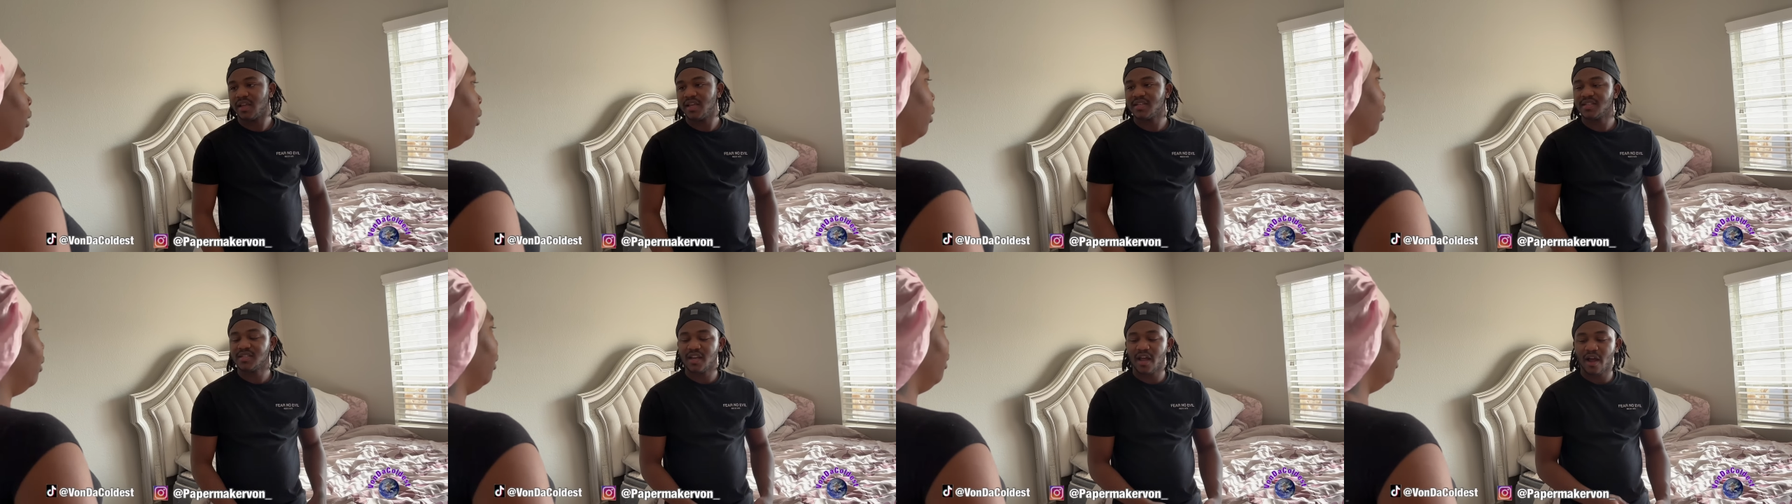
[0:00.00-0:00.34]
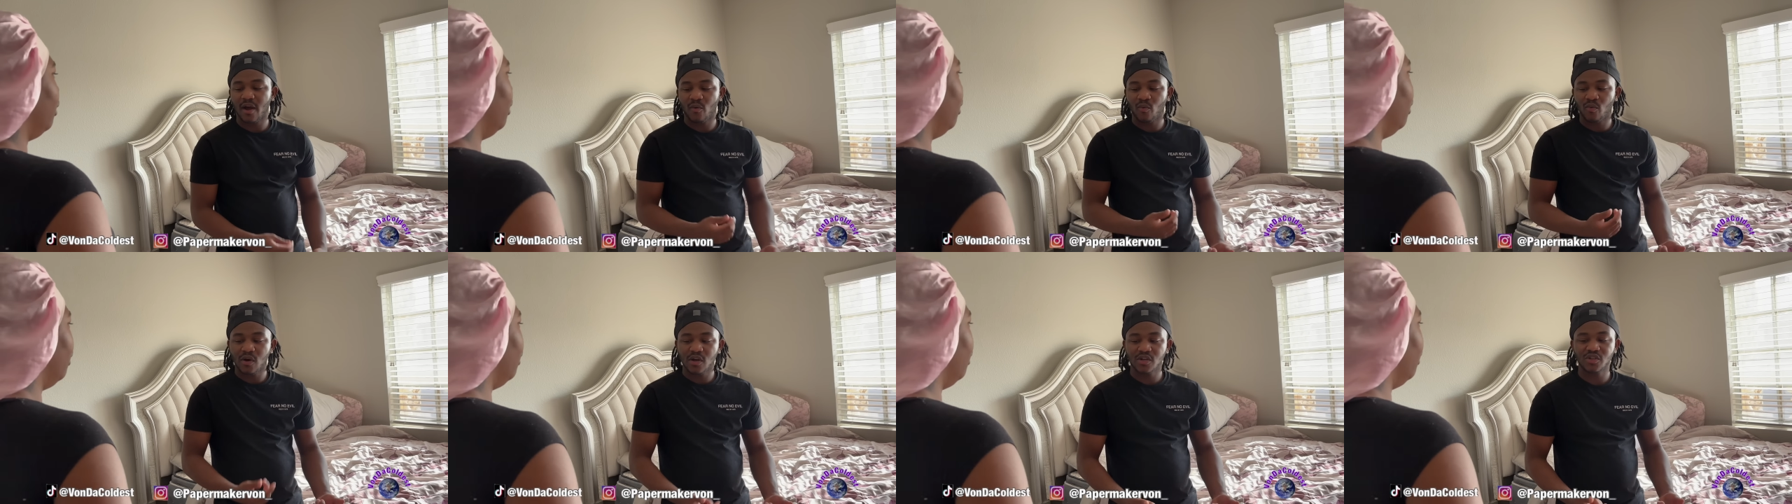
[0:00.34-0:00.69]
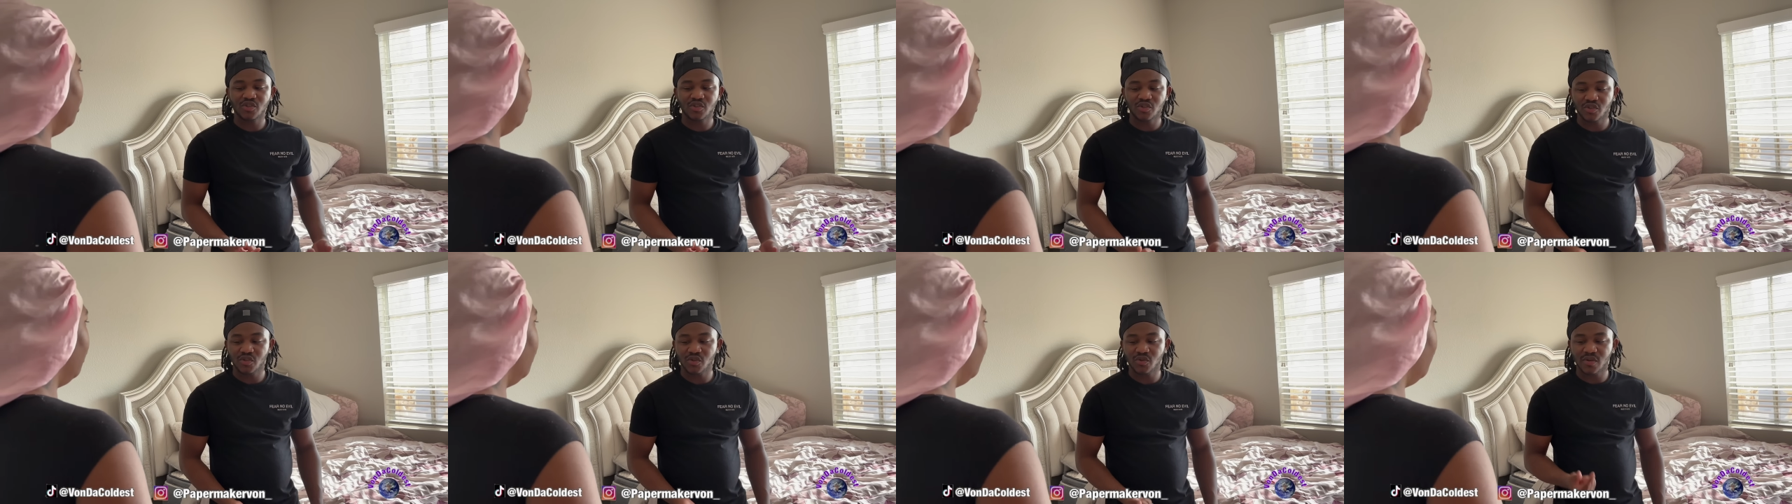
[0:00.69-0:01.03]
It's not what
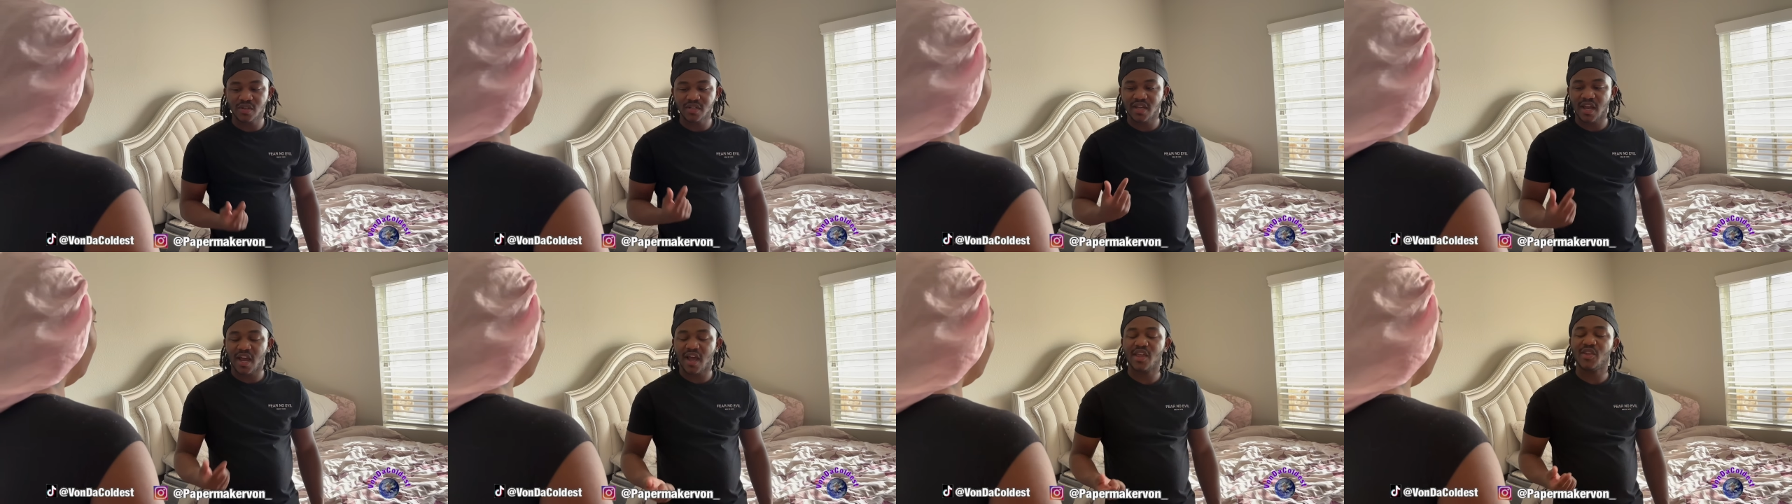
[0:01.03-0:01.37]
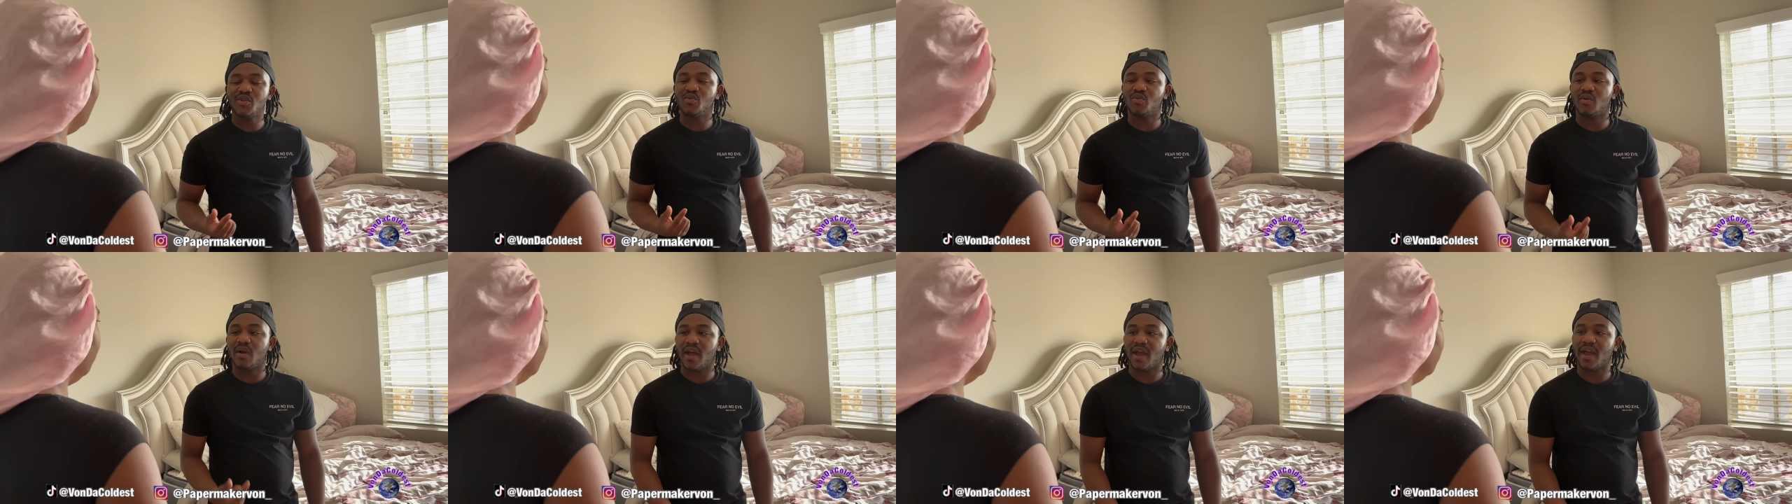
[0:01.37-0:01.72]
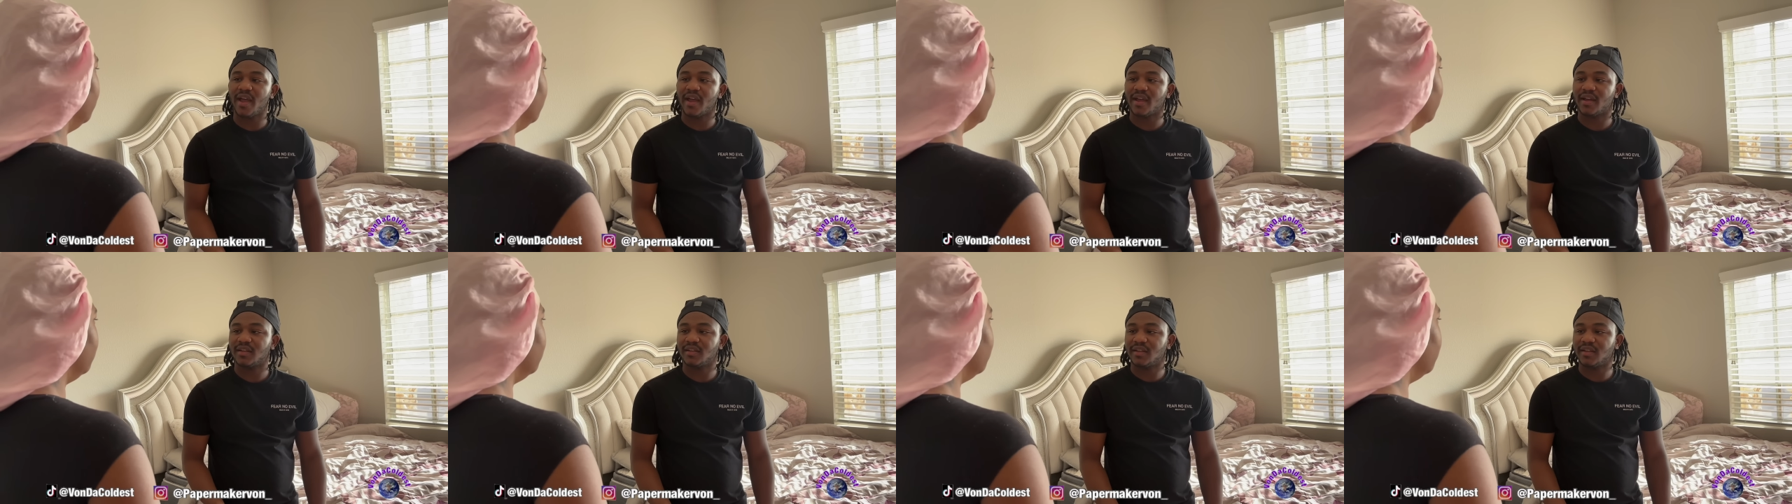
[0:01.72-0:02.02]
you do. It's how you act.